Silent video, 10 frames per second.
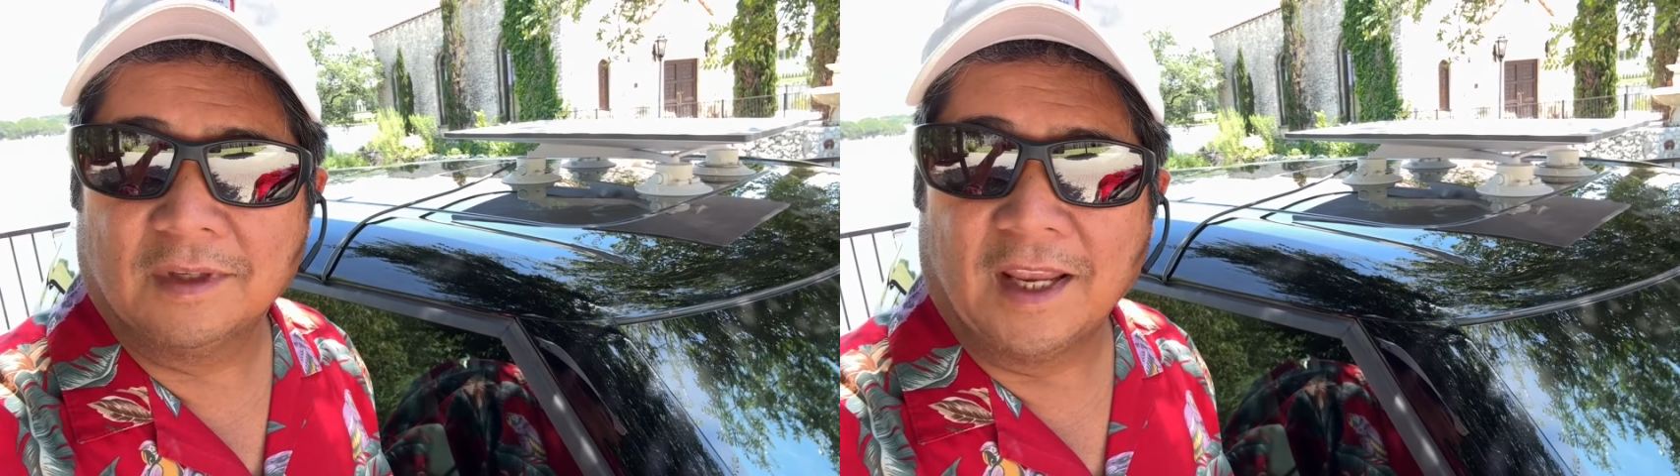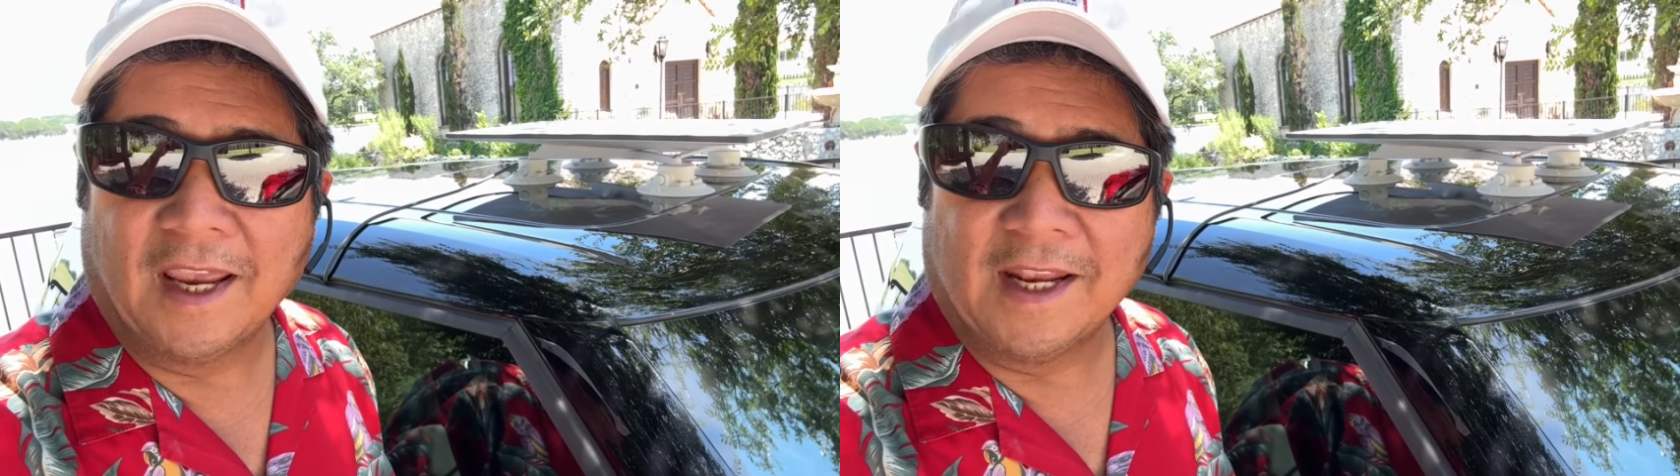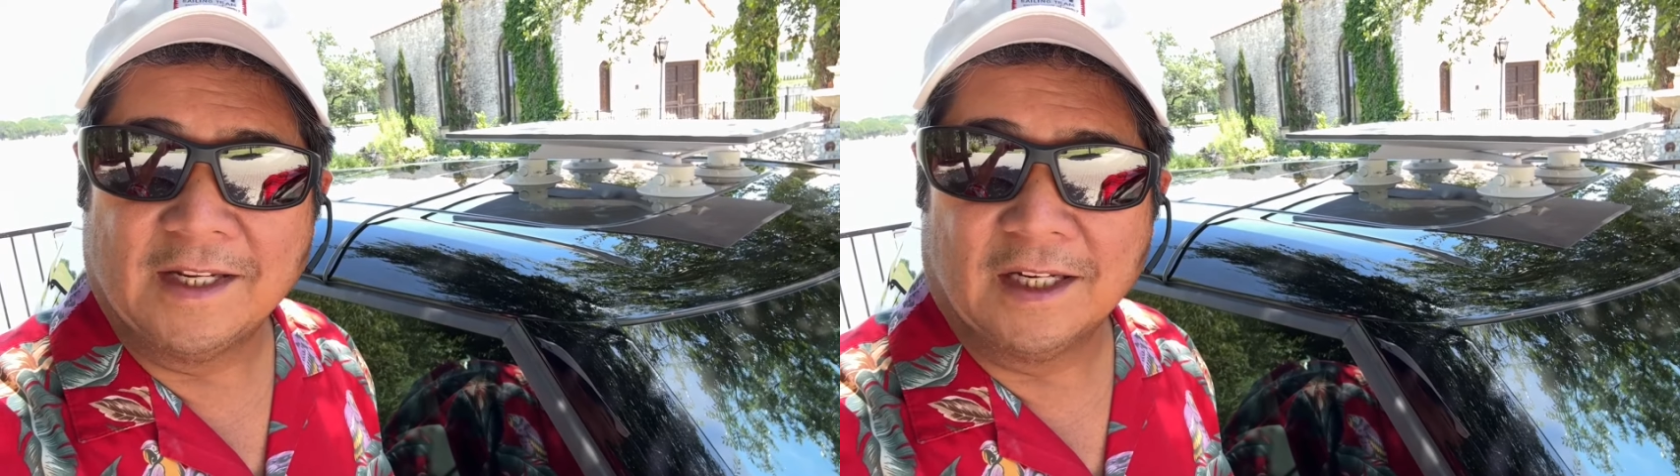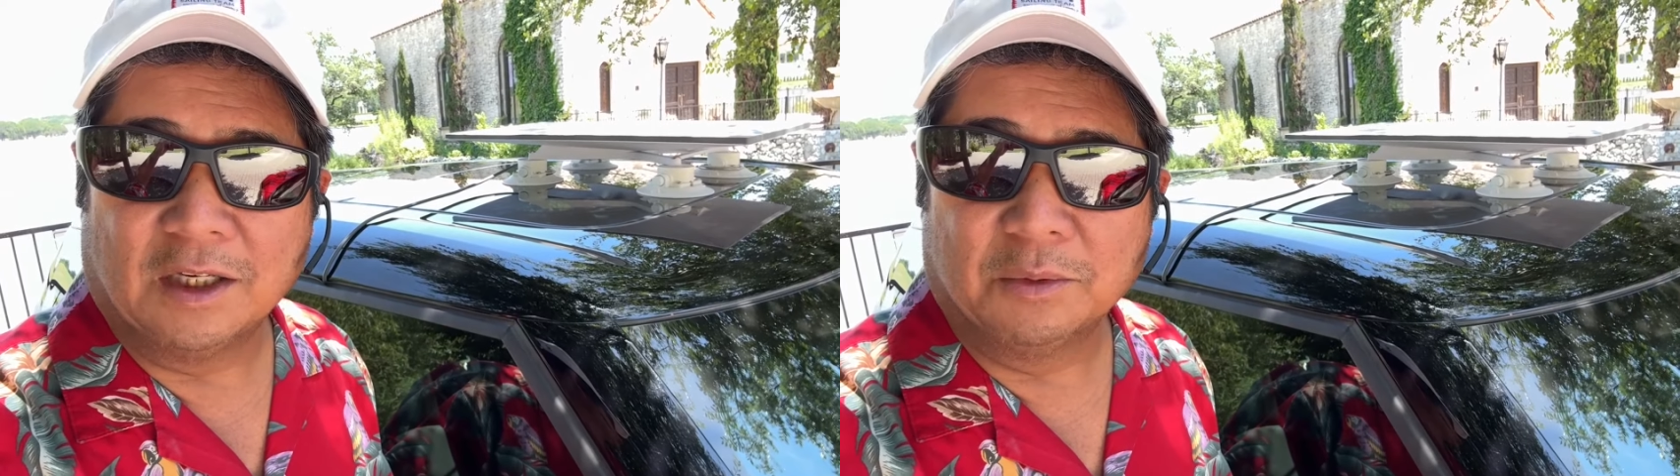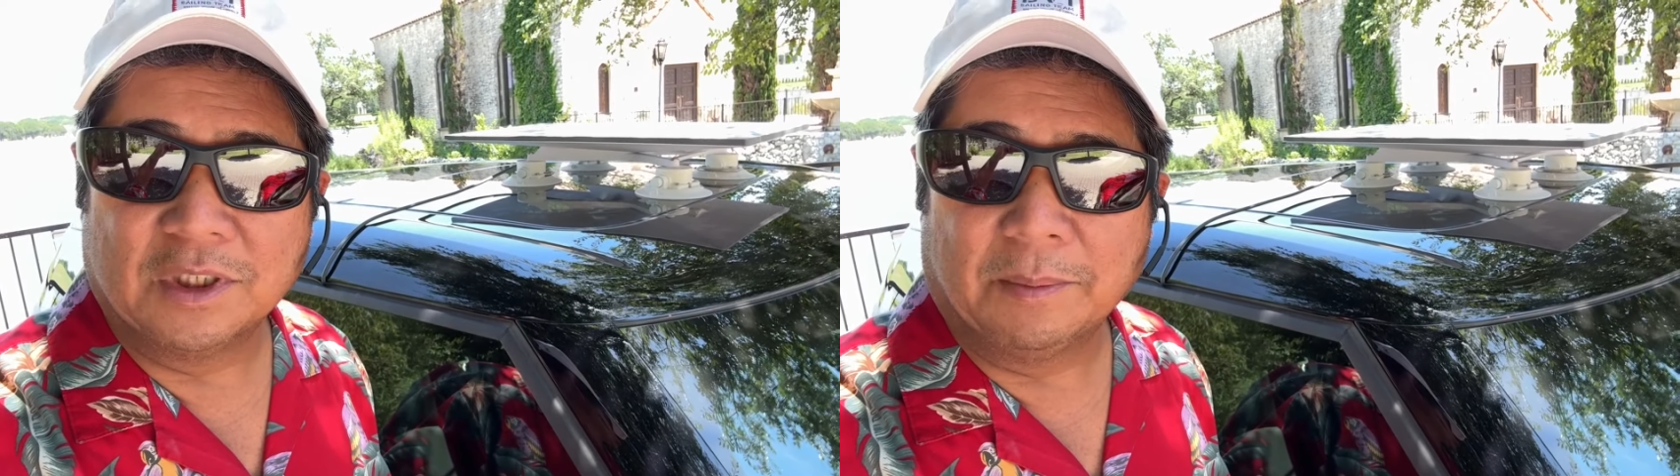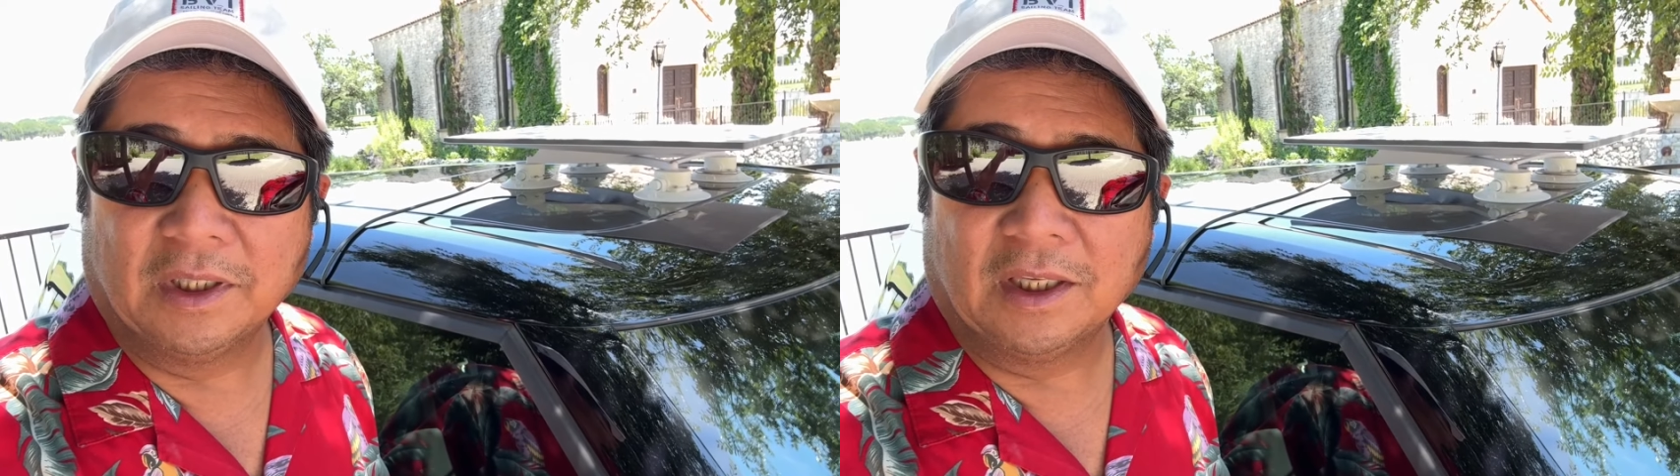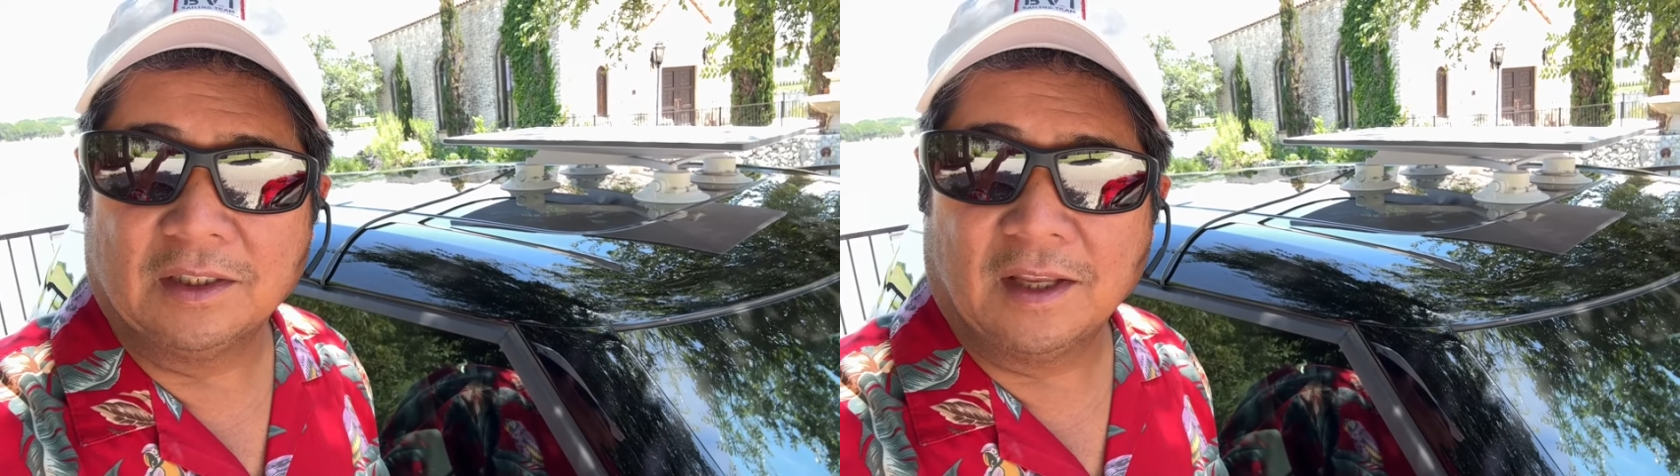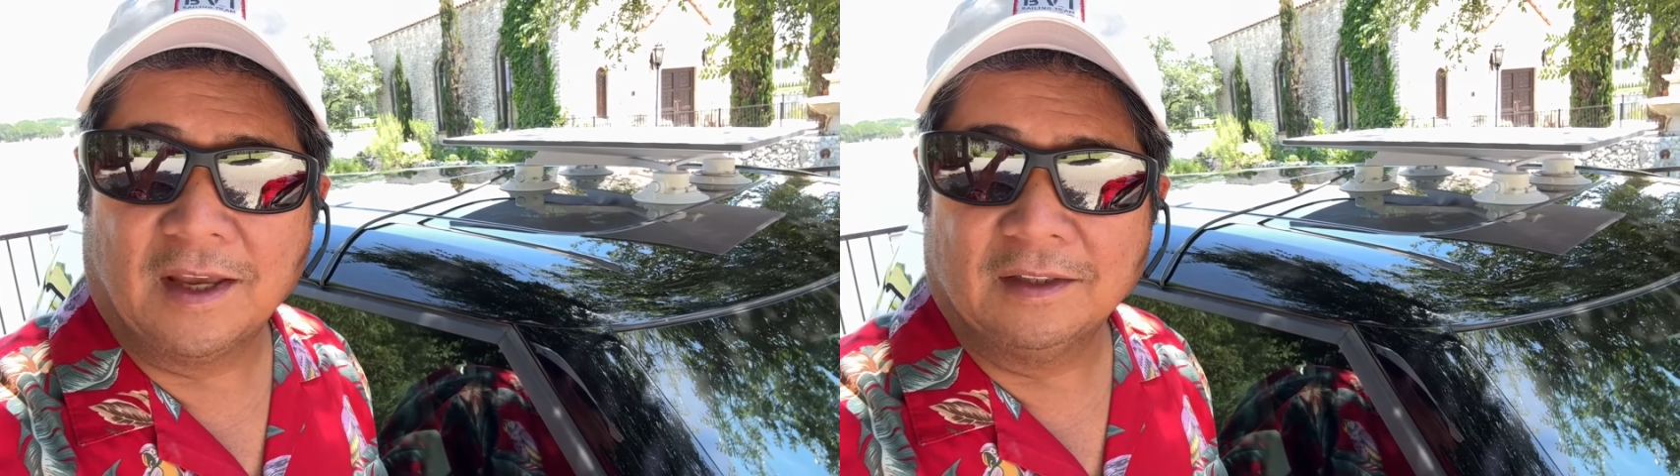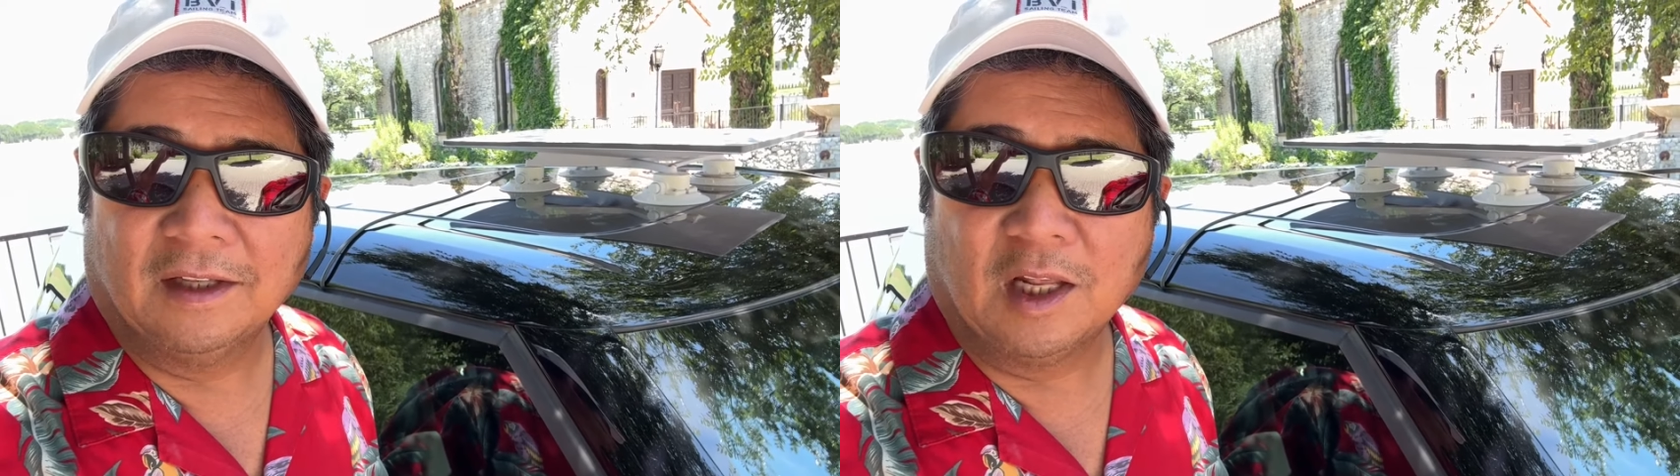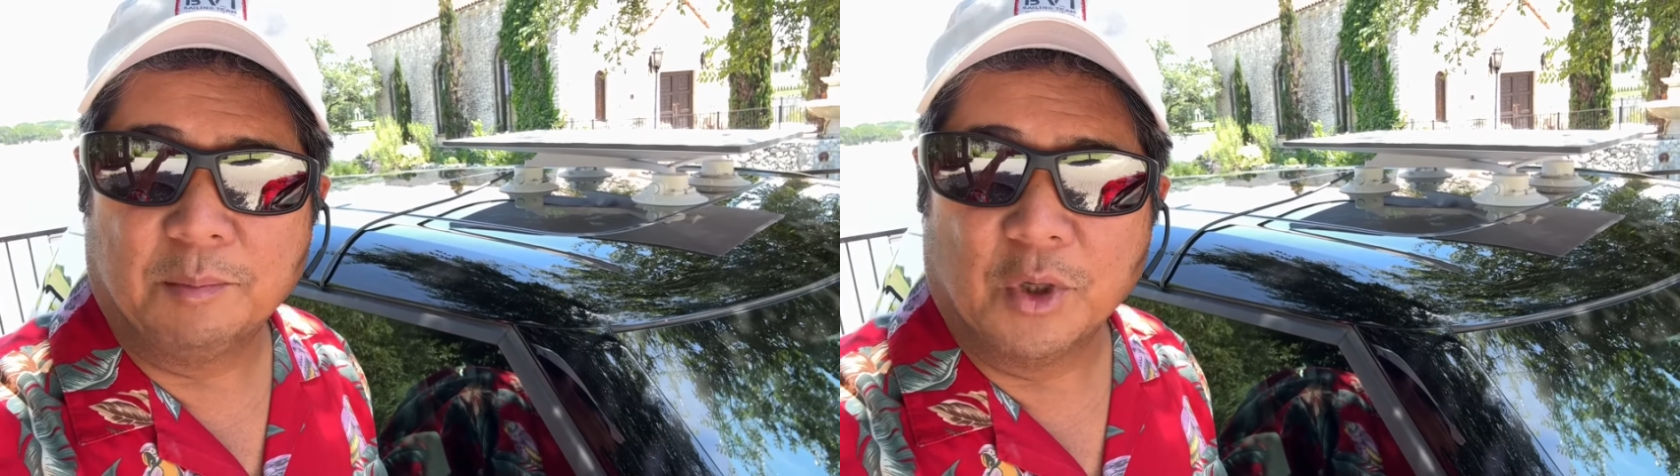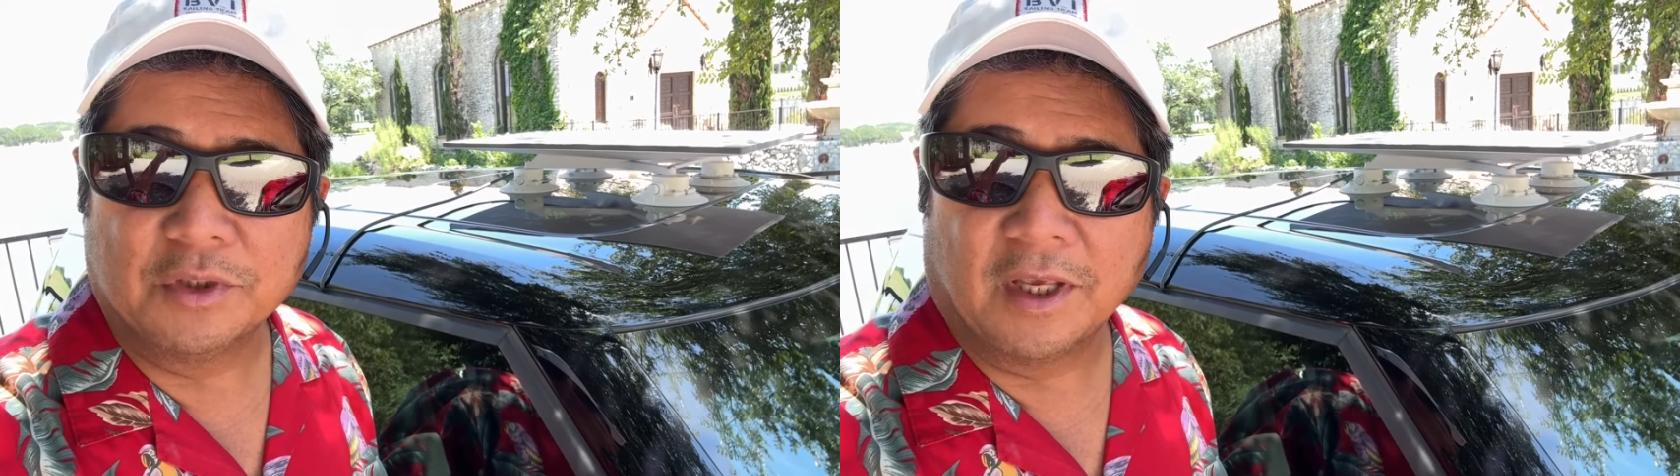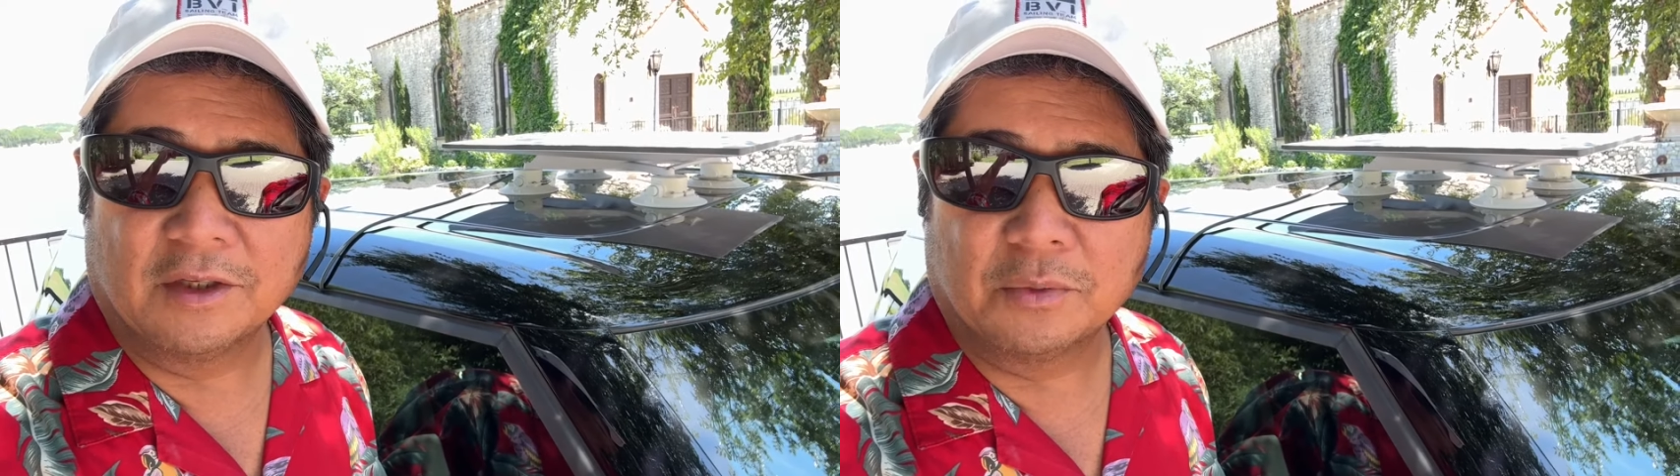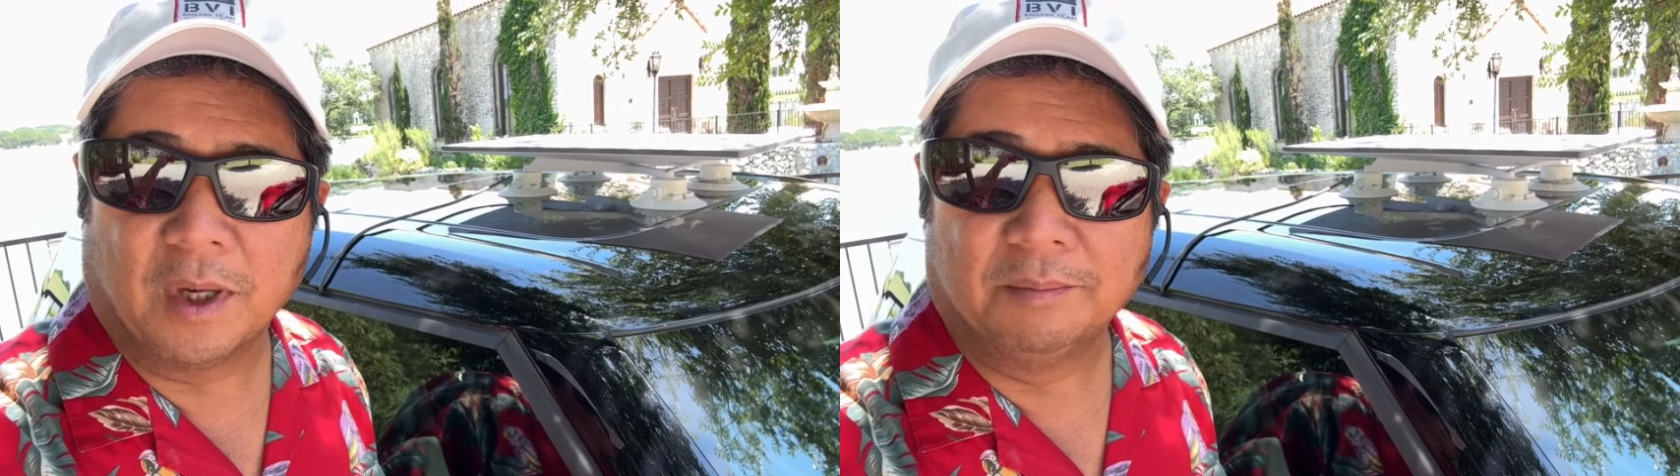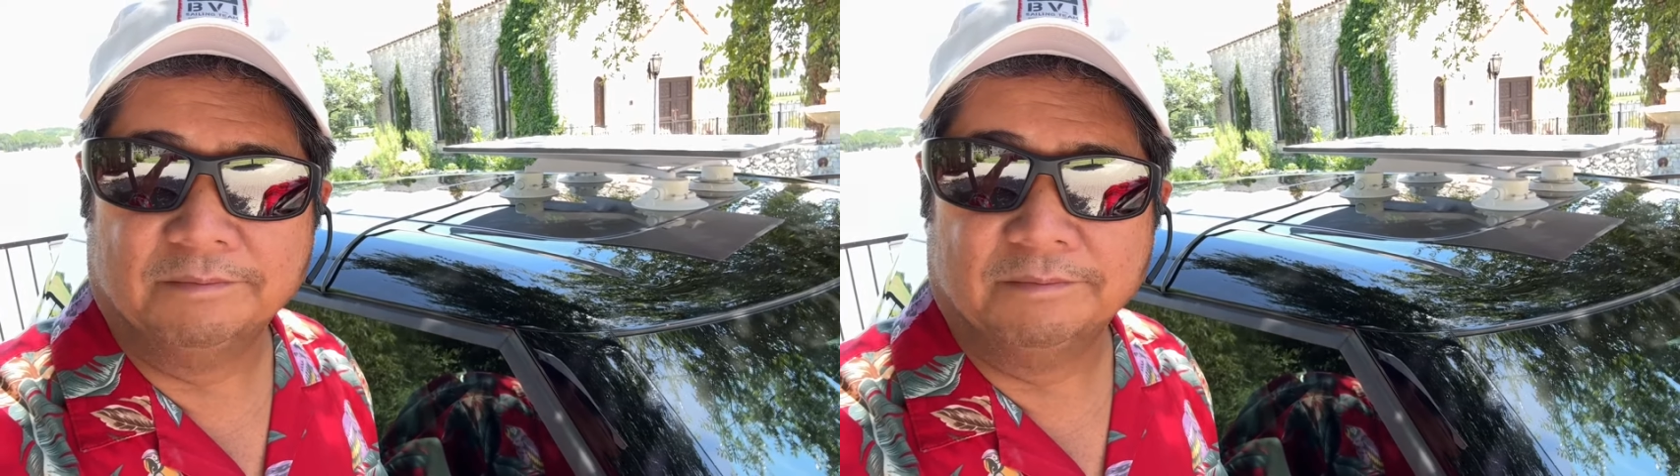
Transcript: and I was able to get that, and I'll post that as well.